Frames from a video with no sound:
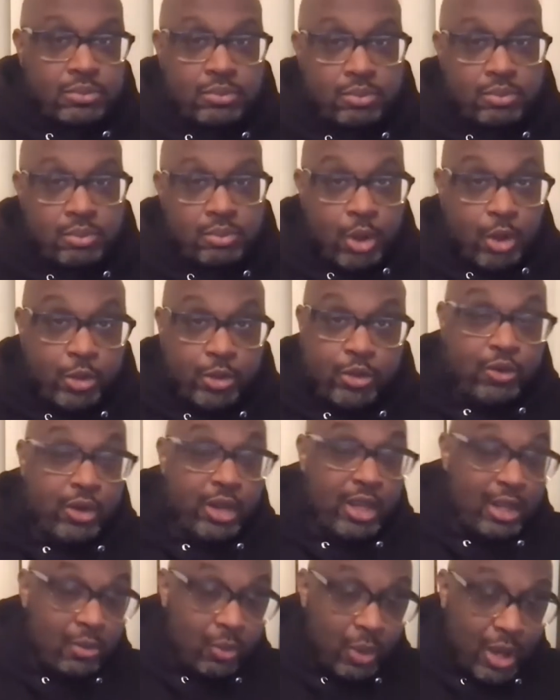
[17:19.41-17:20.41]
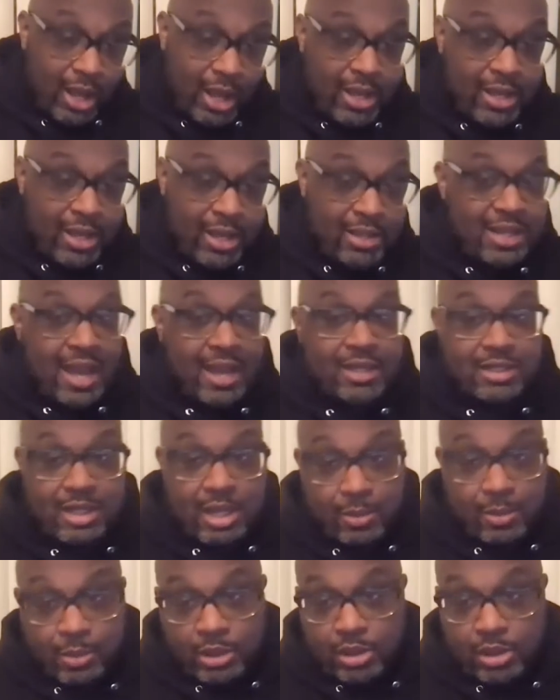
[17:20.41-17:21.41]
both grade wise,
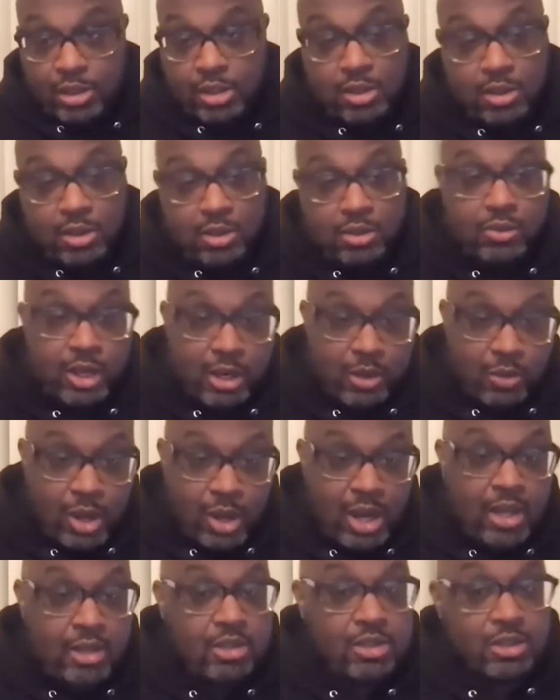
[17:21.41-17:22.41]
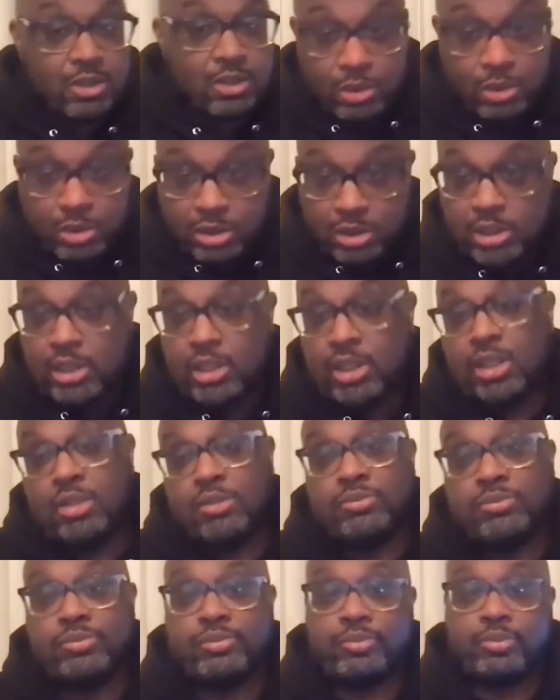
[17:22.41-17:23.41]
academic, you know, grade wise,
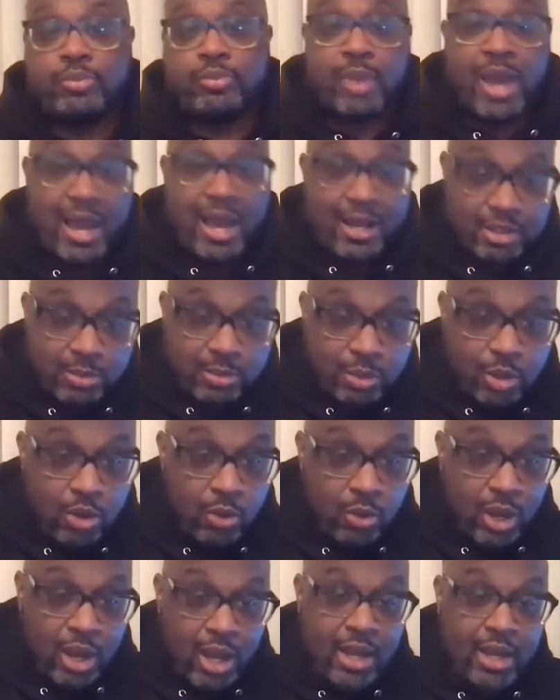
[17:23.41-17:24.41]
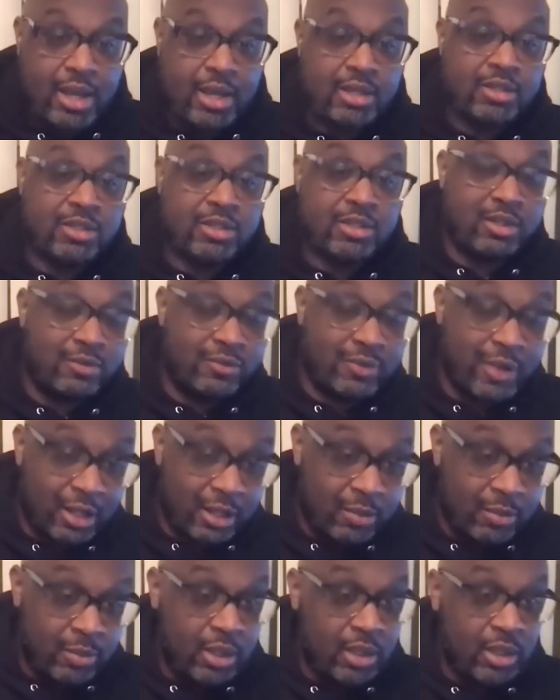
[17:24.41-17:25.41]
socially, basketball wise, their
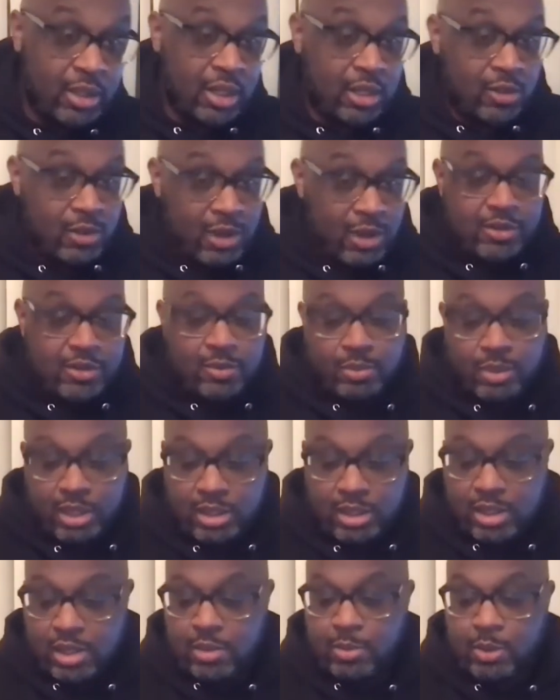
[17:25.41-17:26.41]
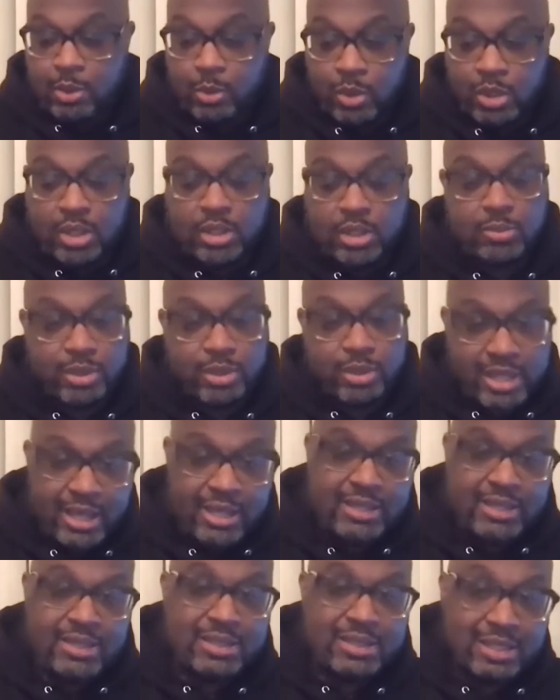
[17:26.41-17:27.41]
development, and you have to be there and be willing to put
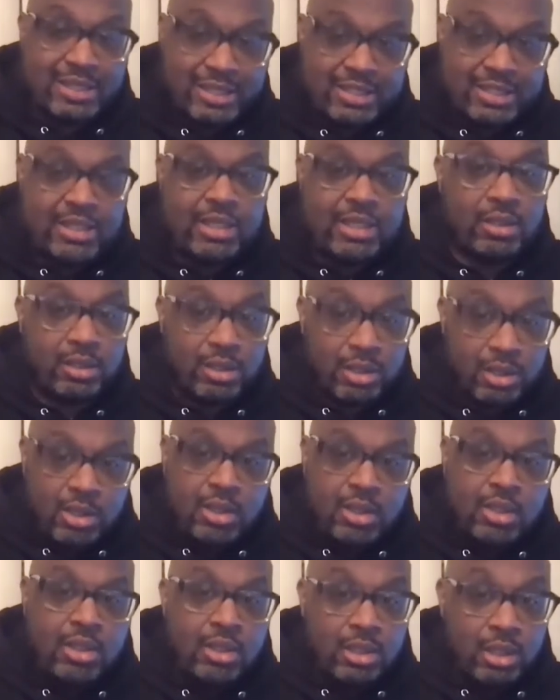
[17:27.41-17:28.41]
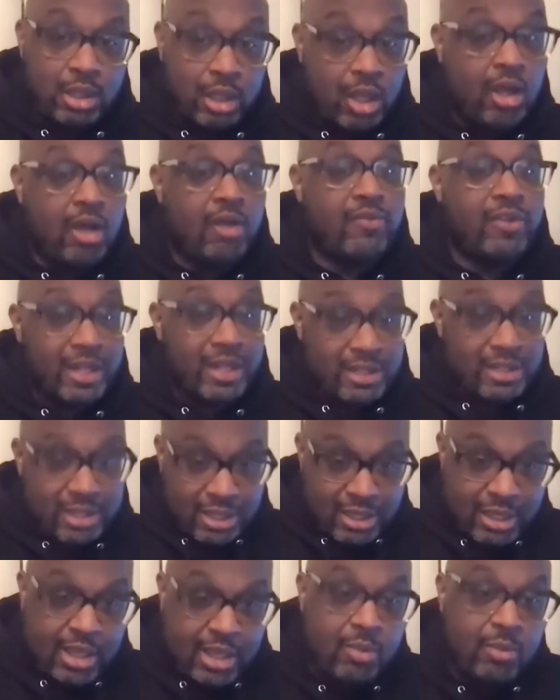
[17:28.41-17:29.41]
that consistent love into
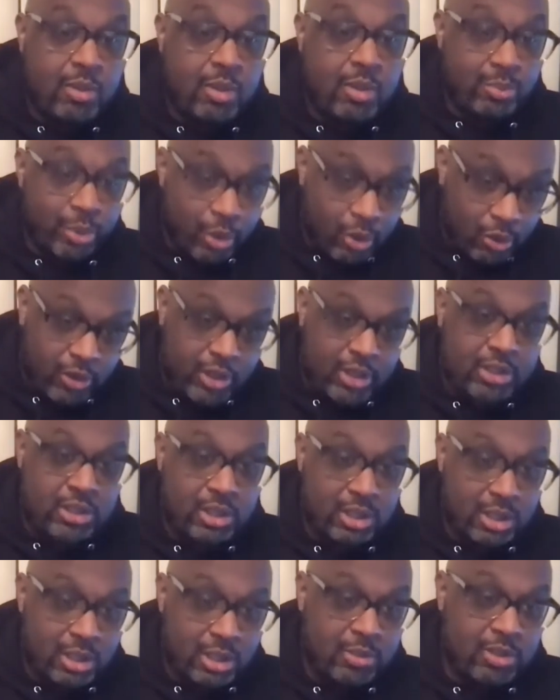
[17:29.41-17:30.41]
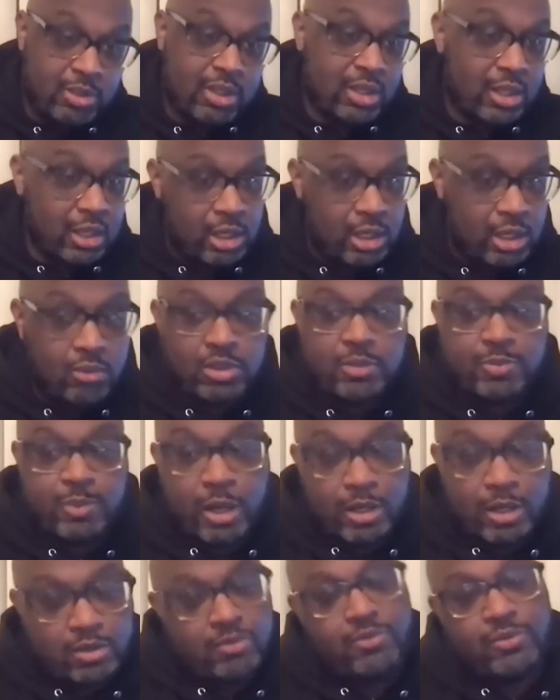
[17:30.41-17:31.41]
them and pour into them and then they'll
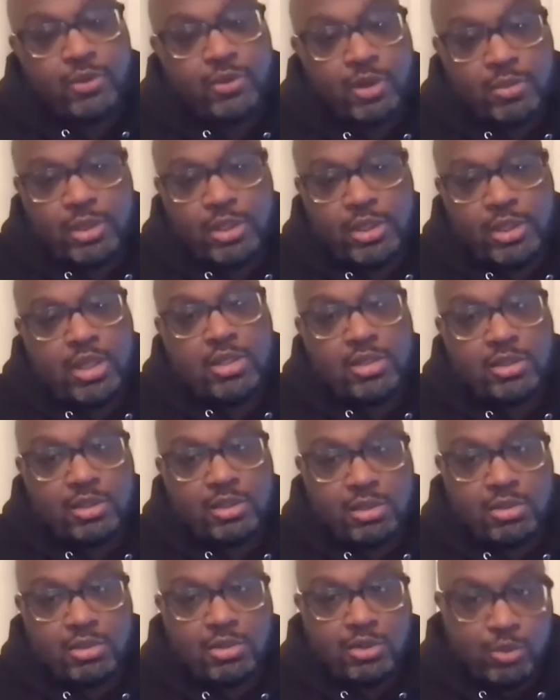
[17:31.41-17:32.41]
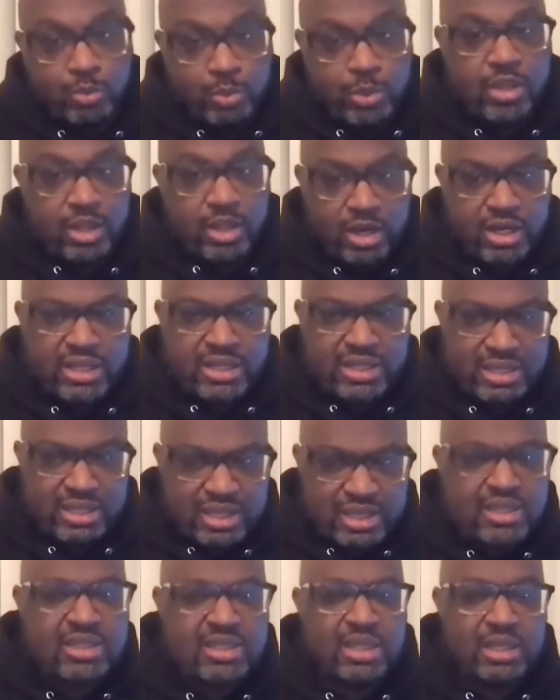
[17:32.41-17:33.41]
respect you for it because you've been there
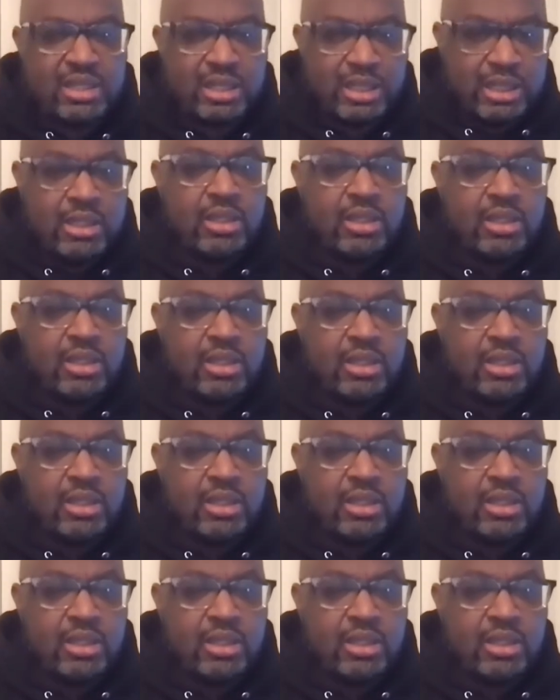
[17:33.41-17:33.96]
consistently